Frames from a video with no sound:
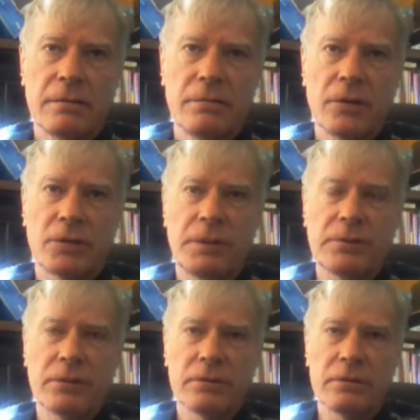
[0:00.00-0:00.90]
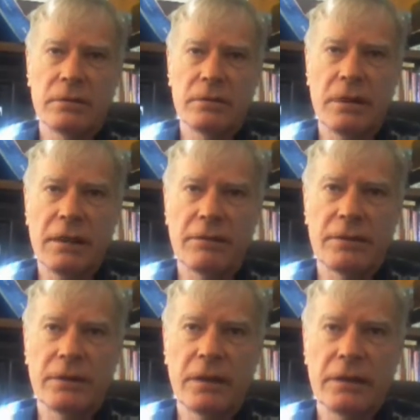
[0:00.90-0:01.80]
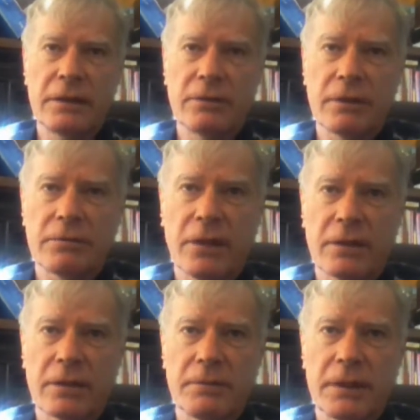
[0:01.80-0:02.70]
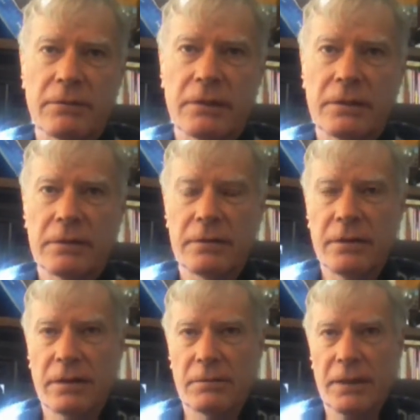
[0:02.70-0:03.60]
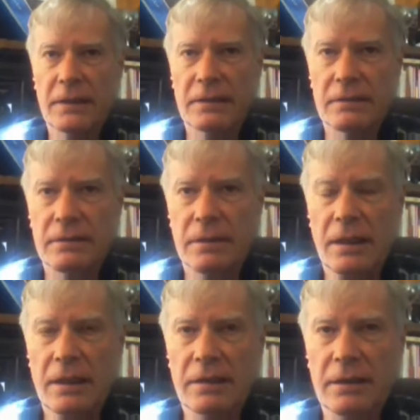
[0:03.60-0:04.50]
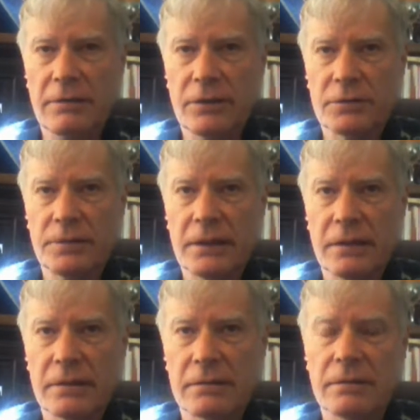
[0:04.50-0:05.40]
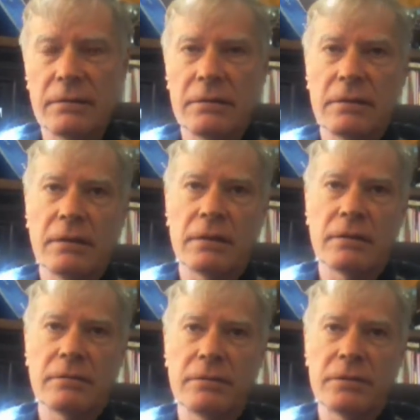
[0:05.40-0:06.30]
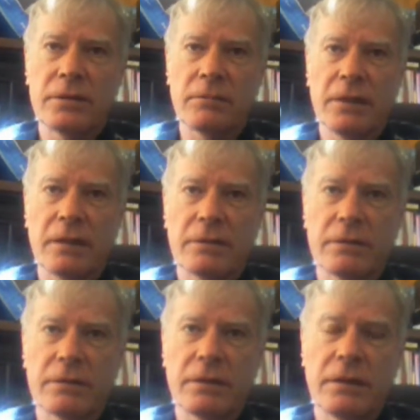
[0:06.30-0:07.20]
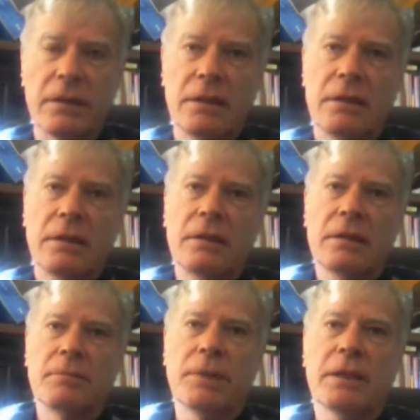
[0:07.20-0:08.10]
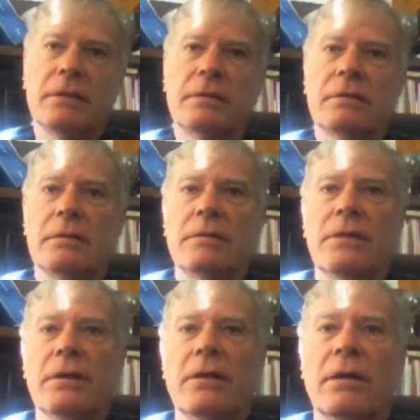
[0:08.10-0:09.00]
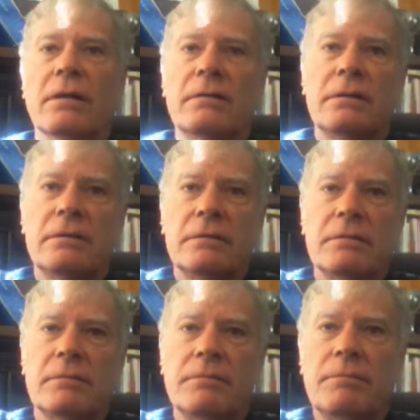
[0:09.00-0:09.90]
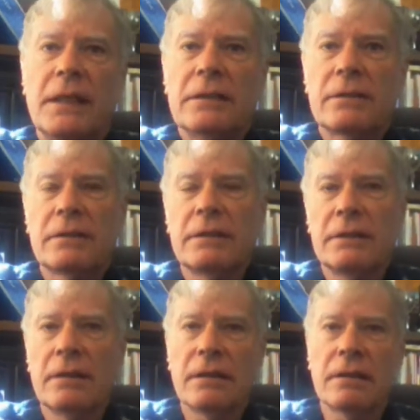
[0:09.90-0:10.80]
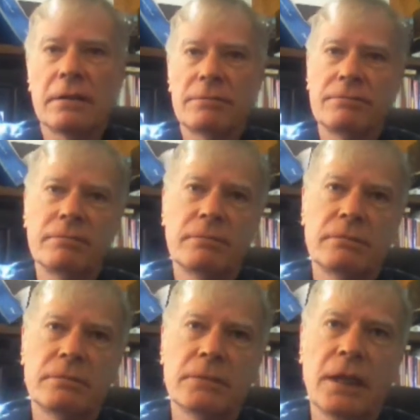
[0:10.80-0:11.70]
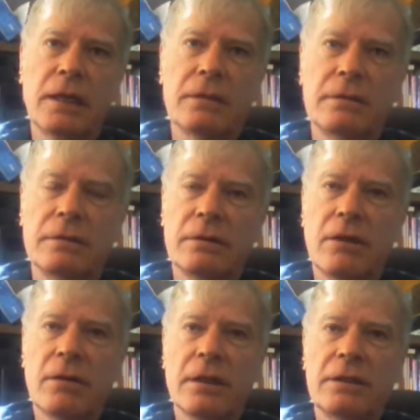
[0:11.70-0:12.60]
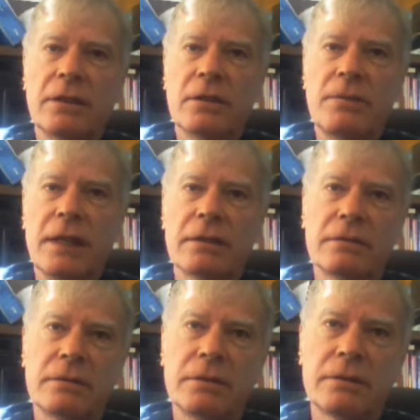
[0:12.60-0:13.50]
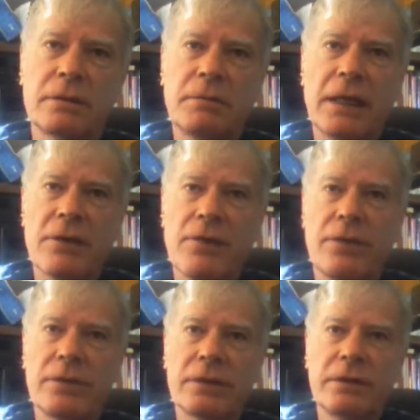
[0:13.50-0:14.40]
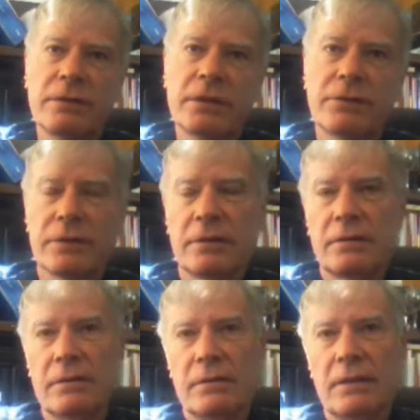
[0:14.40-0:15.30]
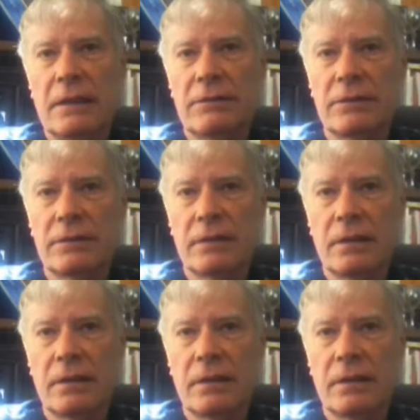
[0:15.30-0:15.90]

Most people have no idea what I'm talking about when I talk about higher levels beyond subconscious. But there are basically all I know about is about 32 different levels,